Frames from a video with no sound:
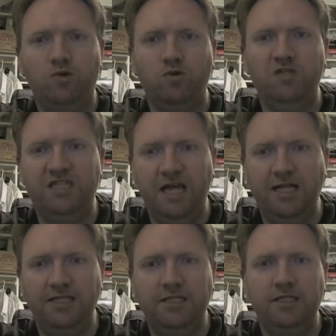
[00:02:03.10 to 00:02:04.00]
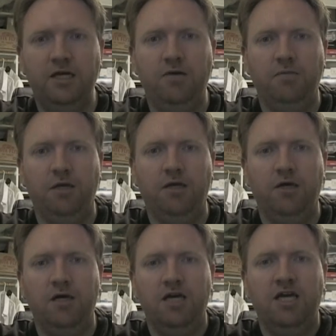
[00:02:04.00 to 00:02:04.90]
was telling Sammy
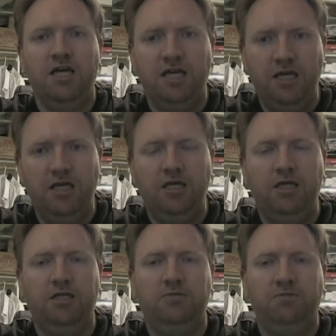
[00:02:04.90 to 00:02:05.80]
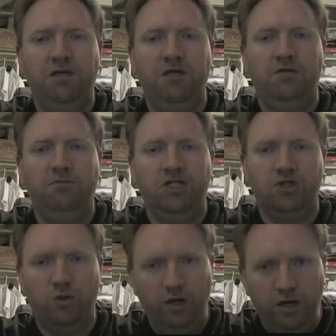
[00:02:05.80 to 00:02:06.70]
he is
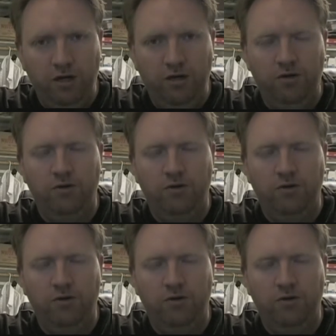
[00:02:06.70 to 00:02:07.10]
mistreating you.